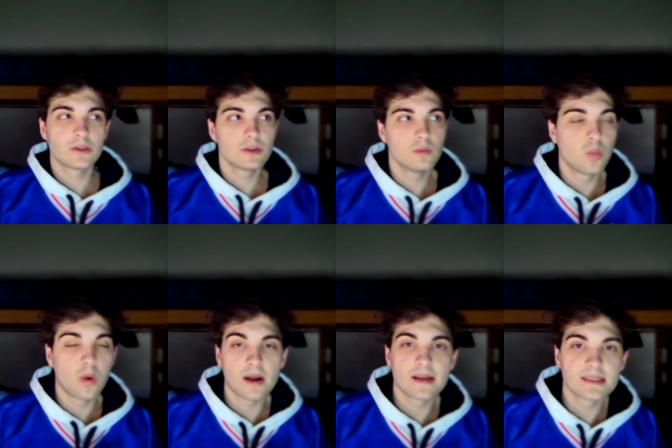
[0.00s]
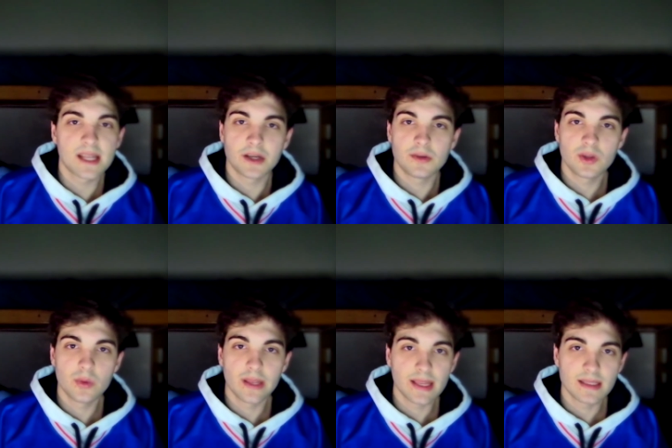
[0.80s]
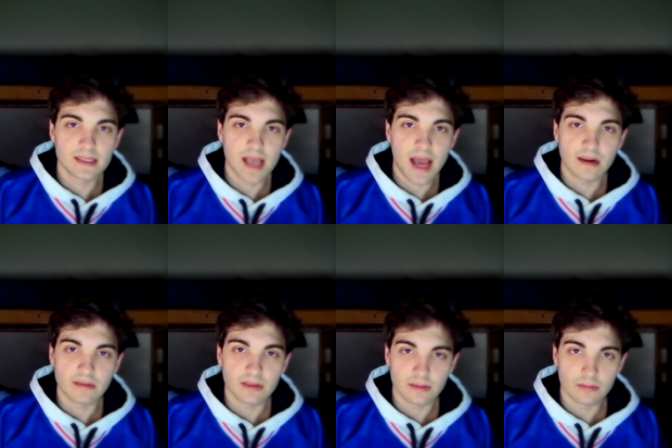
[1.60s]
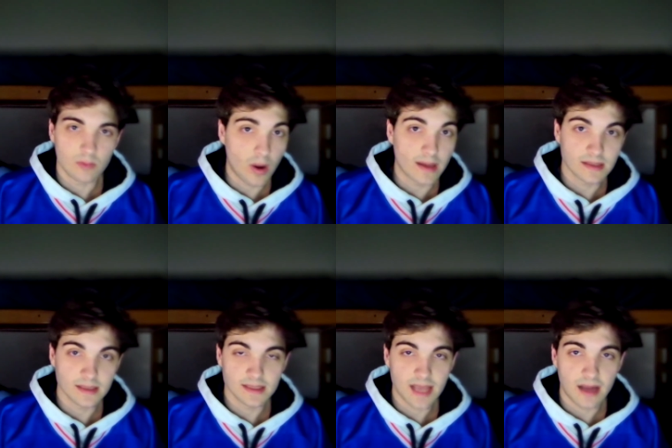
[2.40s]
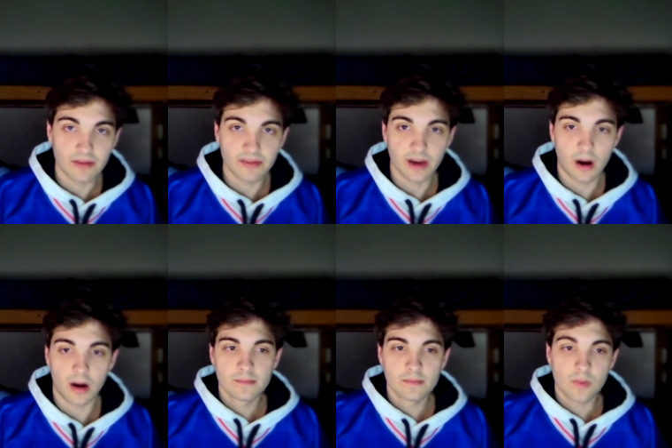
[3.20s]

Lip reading: to what it is that you're doing inside of the Quest, inside of VR.